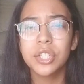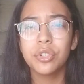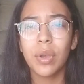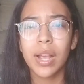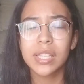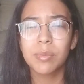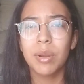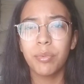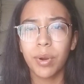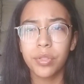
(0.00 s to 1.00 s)
to ask my
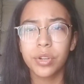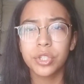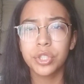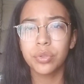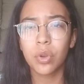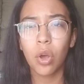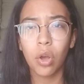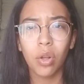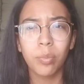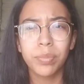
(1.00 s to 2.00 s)
brother to
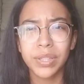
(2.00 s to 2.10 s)
call